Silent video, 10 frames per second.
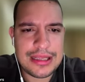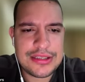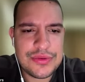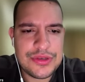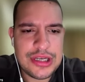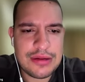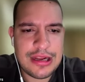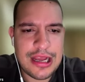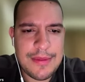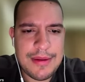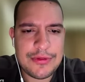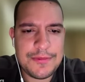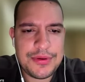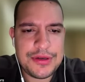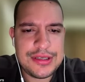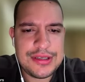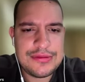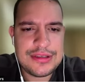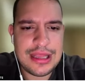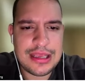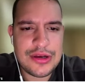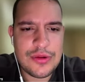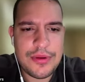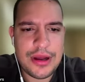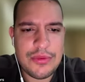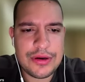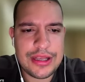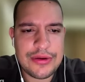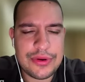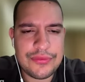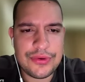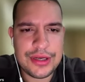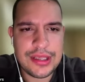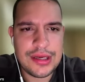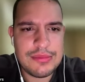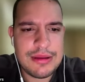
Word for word: I would put like, you know, buy one, get one free here.